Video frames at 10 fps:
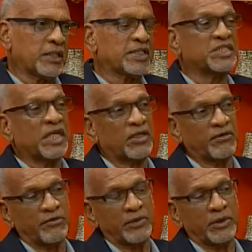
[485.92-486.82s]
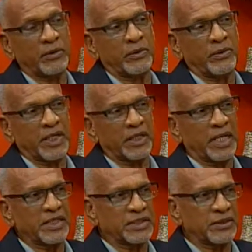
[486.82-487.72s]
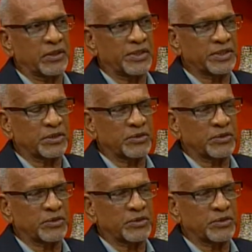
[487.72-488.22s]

instead of recognizing the constitution.